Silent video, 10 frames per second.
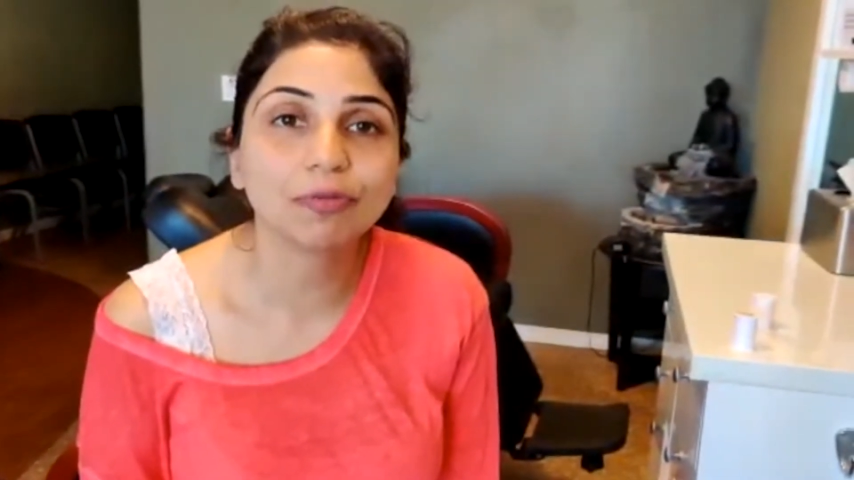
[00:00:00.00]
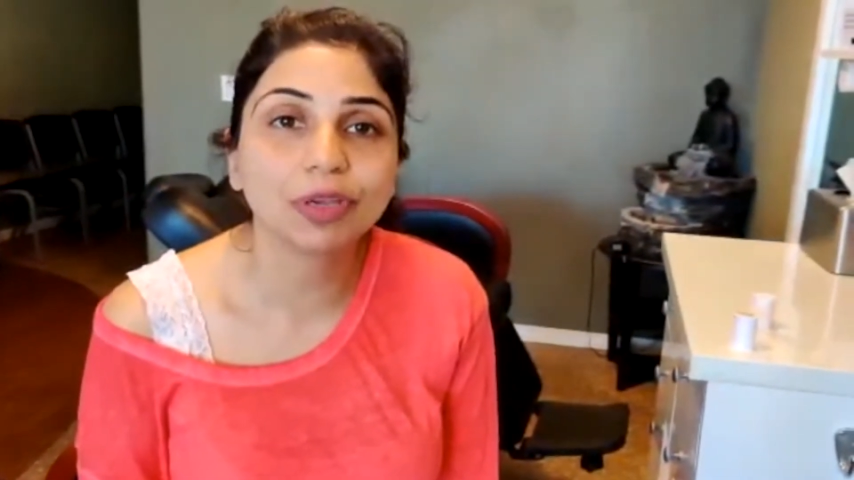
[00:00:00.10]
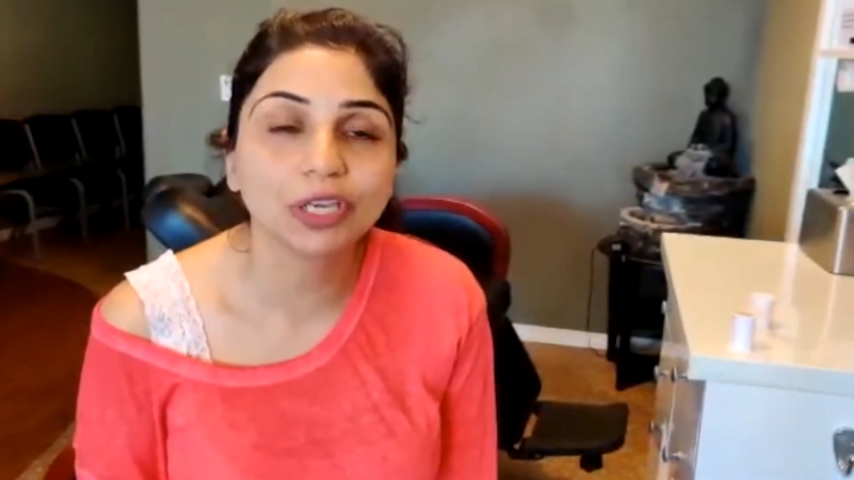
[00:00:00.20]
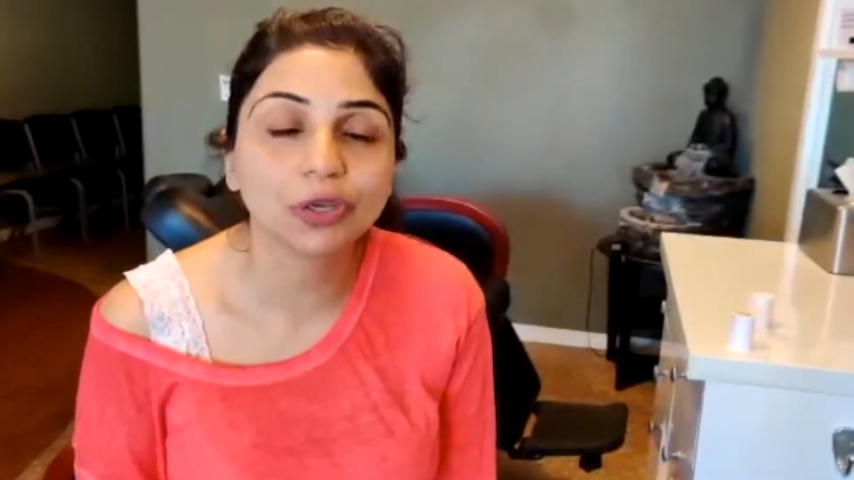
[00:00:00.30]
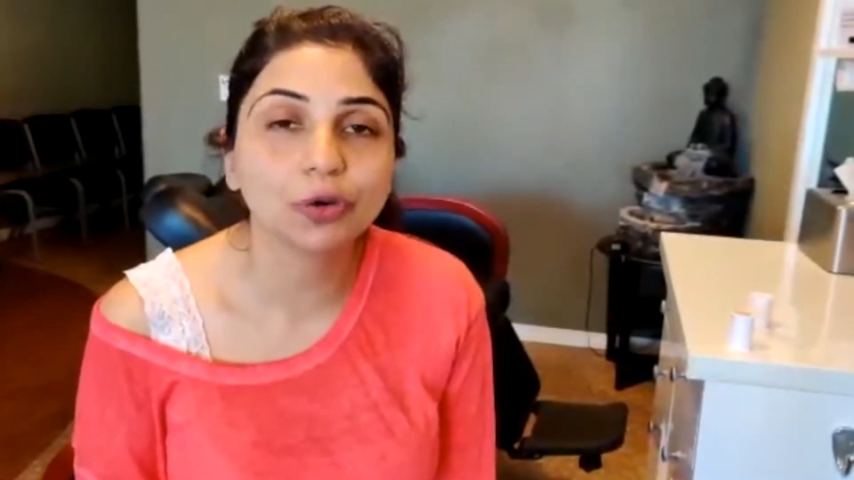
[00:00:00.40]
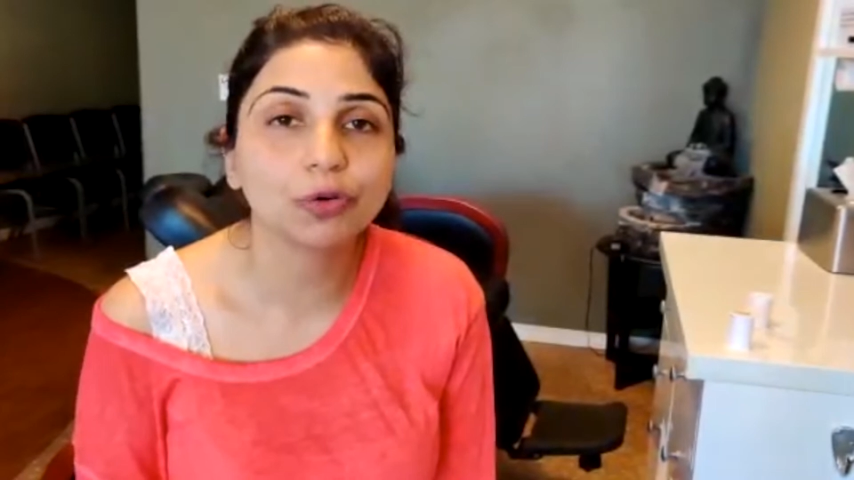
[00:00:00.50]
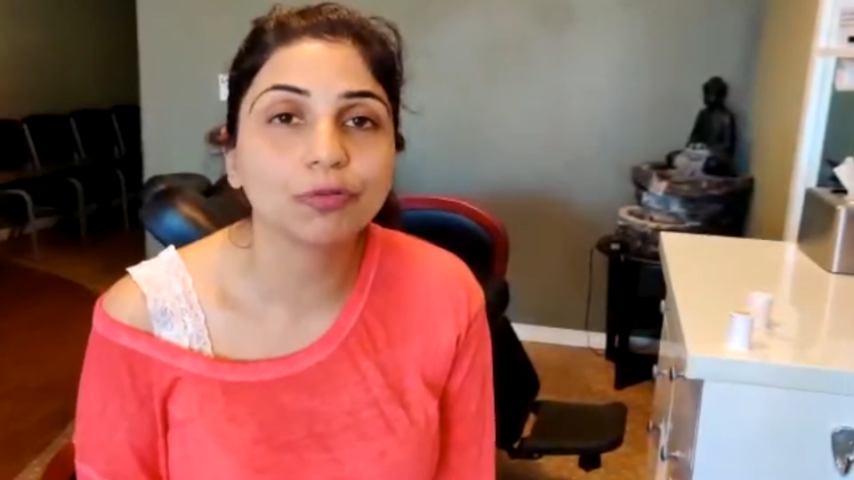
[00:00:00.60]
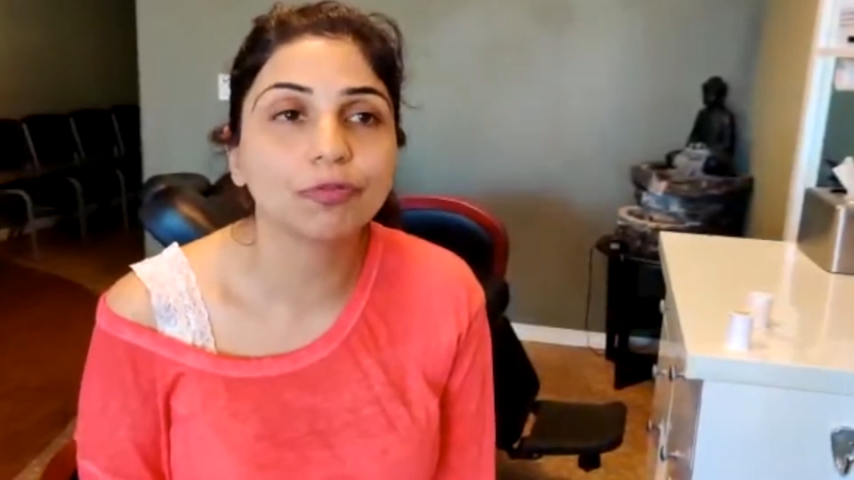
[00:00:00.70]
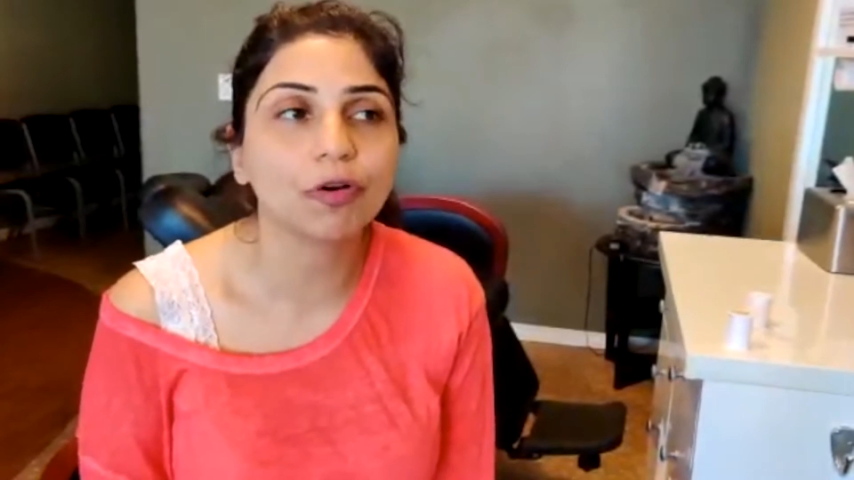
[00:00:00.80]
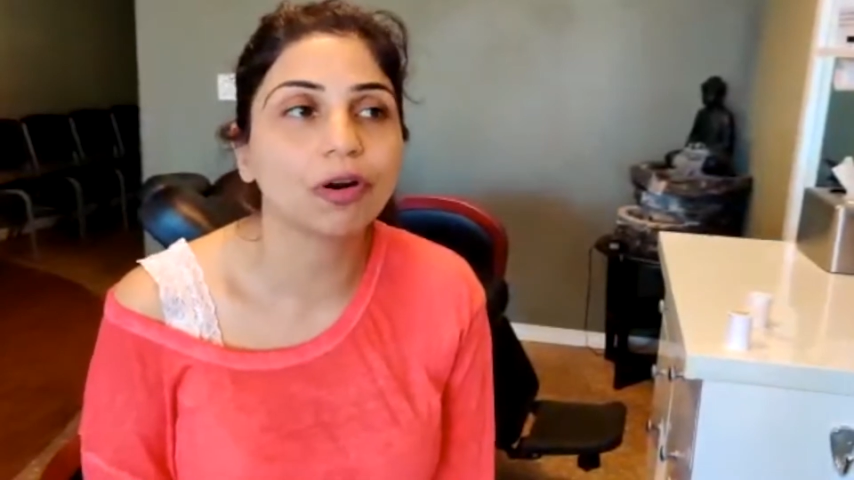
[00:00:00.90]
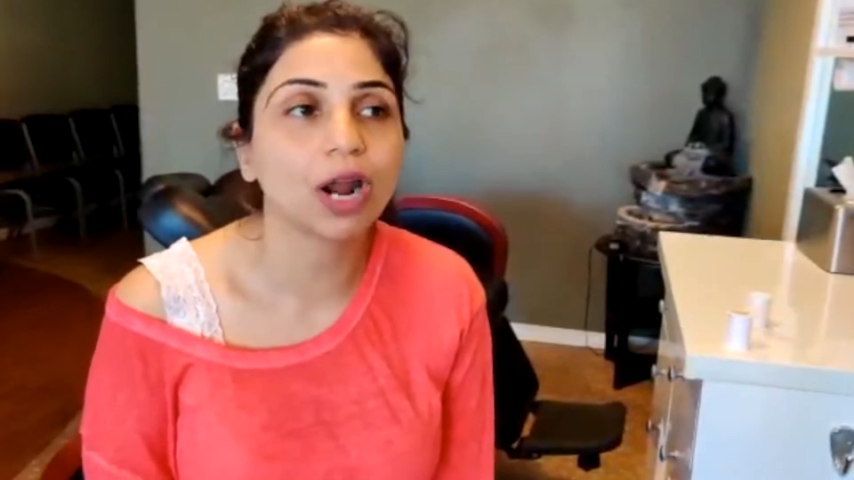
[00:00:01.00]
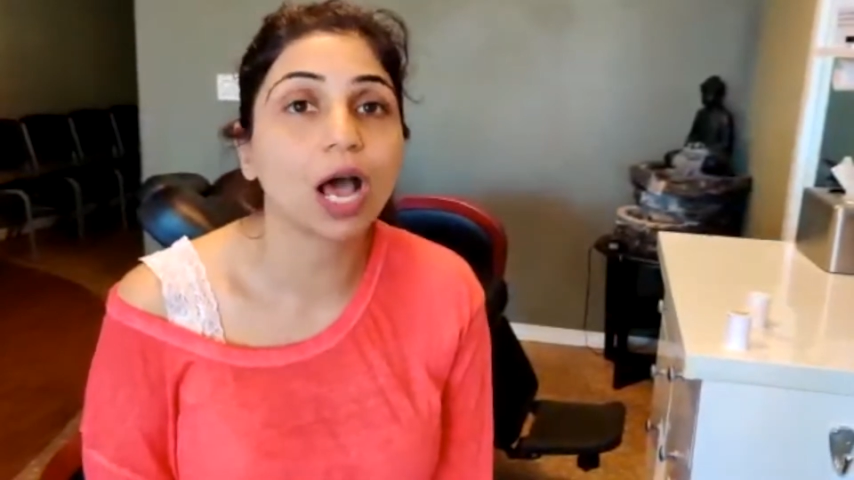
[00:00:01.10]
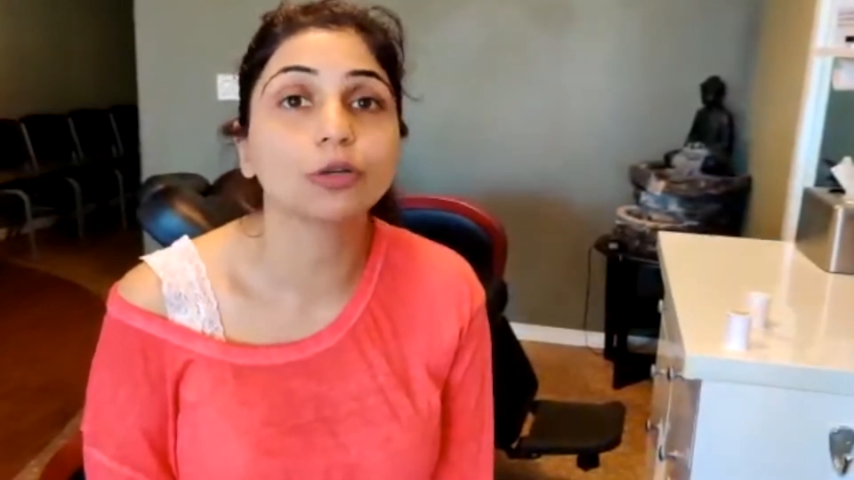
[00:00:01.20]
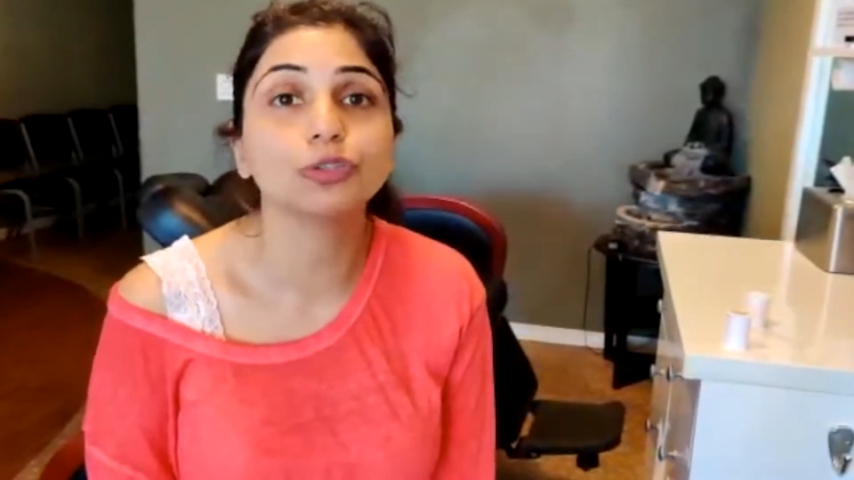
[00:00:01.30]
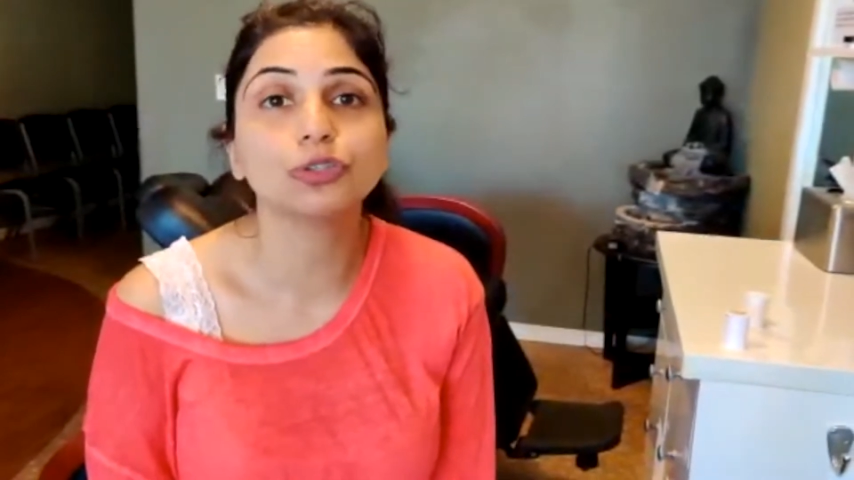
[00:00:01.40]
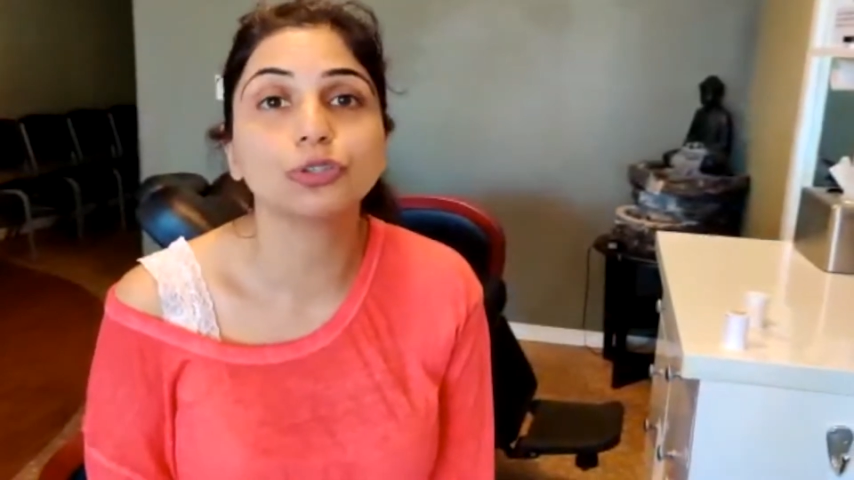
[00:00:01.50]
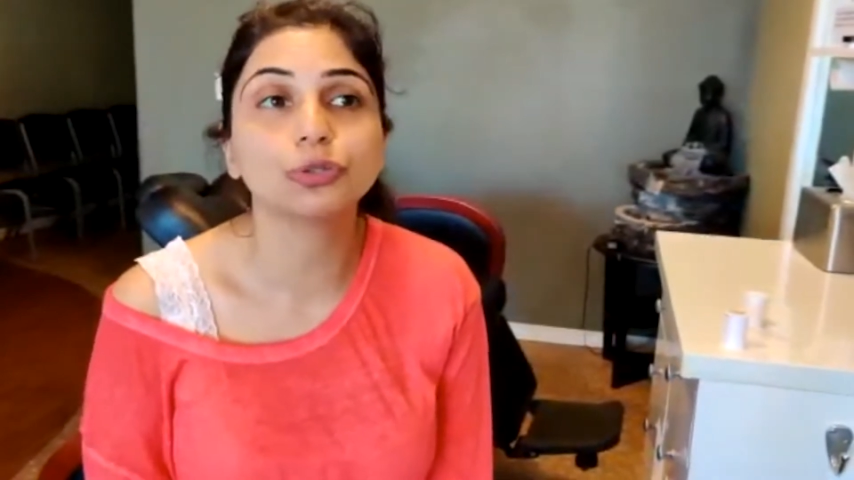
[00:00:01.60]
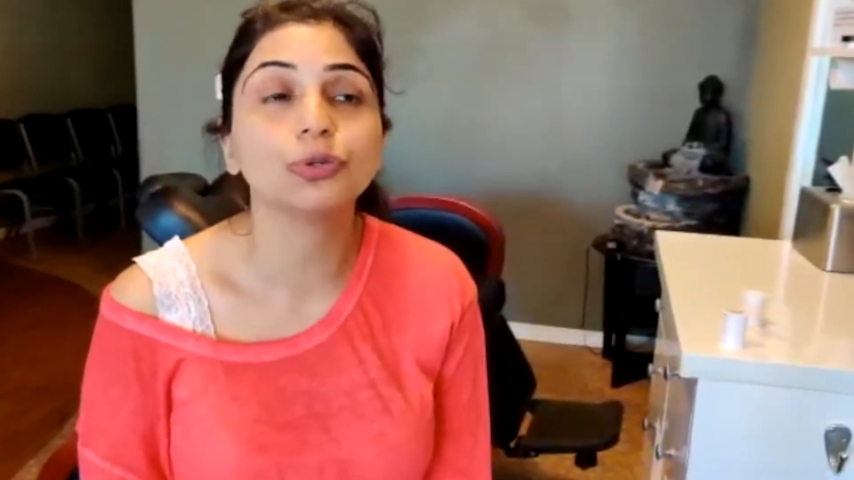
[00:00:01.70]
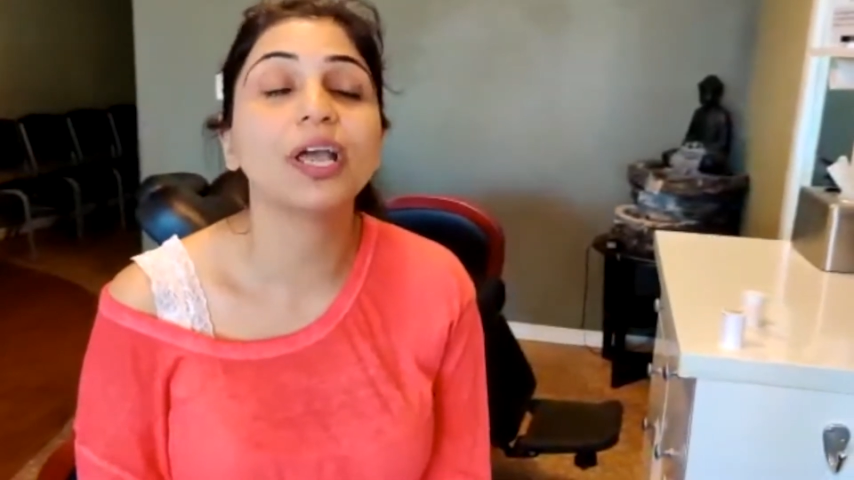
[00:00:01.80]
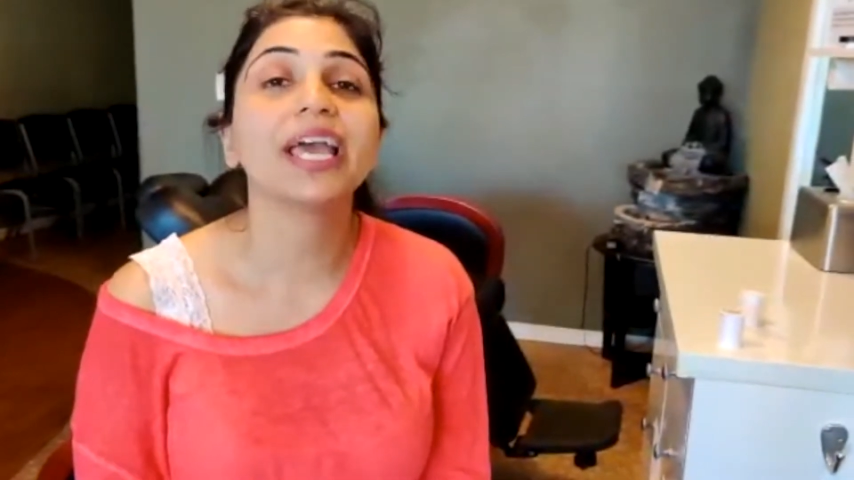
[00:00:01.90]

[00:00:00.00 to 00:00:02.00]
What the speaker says: video for how to do